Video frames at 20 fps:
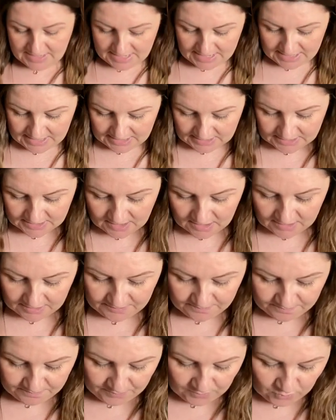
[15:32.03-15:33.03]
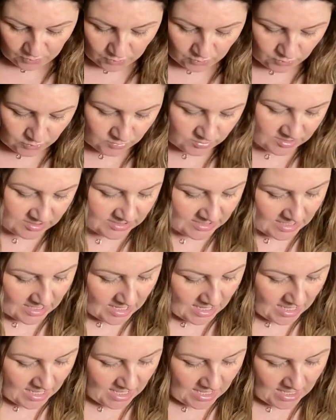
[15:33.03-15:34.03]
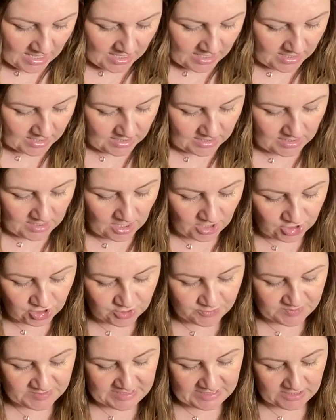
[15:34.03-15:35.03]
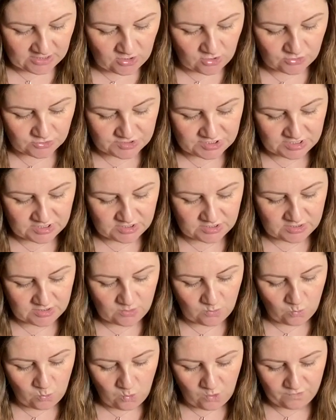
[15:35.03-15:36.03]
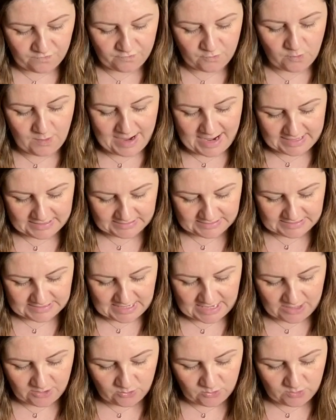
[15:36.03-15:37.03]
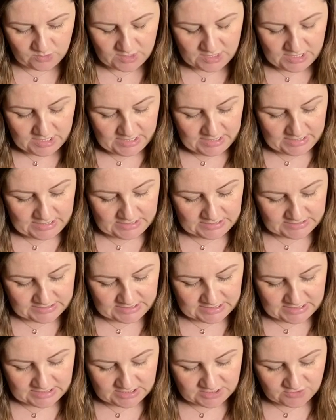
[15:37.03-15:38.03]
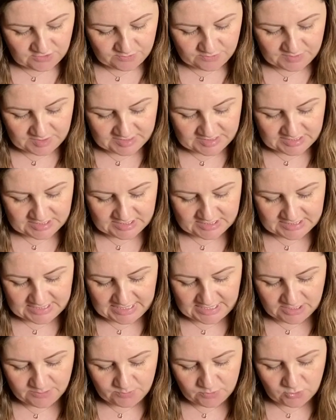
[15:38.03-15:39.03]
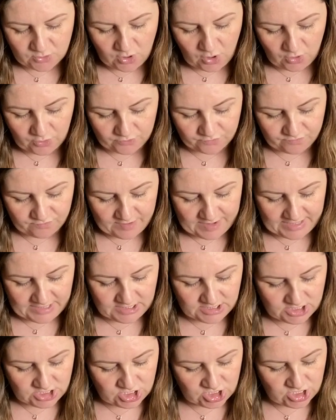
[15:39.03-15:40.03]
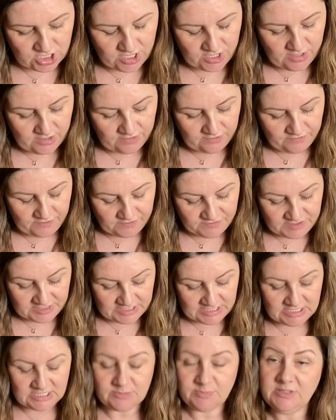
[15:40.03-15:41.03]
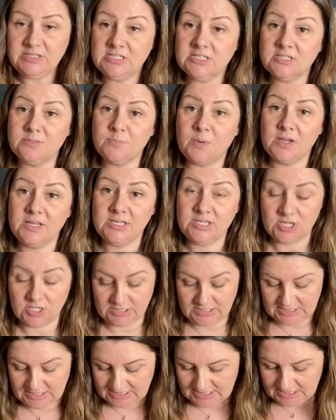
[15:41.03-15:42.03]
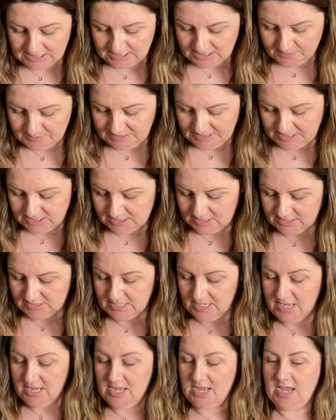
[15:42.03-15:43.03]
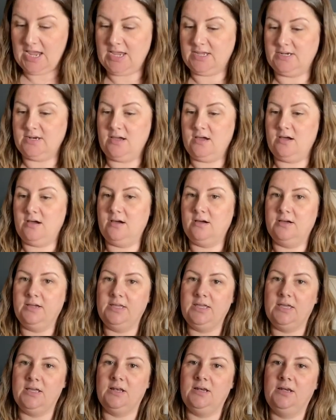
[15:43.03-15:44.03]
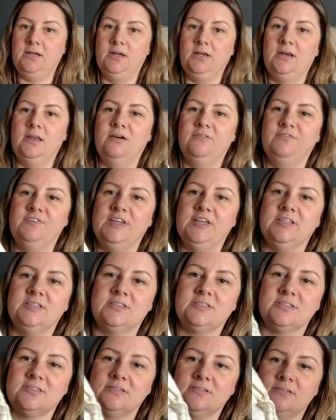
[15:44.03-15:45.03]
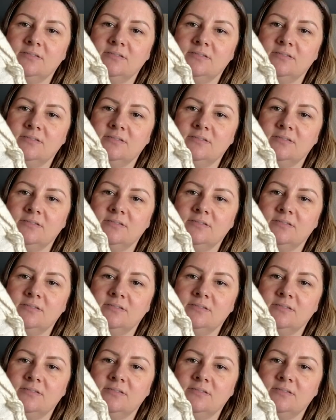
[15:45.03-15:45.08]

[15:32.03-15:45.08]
then I bought a 100% cotton waffle hand towel. It is from the Sustainable Cotton range, 50 centimetres by 90 centimetres, and I love it.